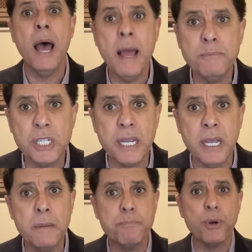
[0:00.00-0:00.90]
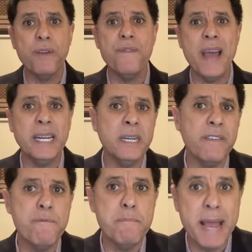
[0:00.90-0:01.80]
I'm taking
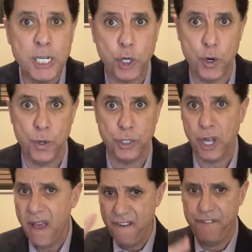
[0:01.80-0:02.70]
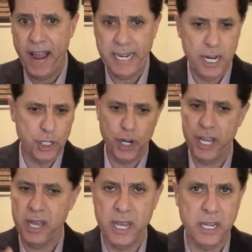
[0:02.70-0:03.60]
preventative measures,
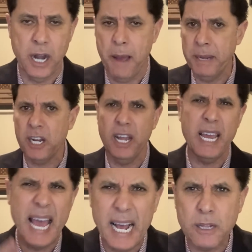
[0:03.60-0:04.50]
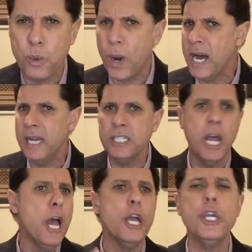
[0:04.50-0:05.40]
financially, economically, health-wise,
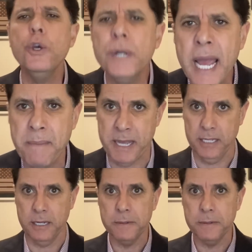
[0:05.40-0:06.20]
you name it.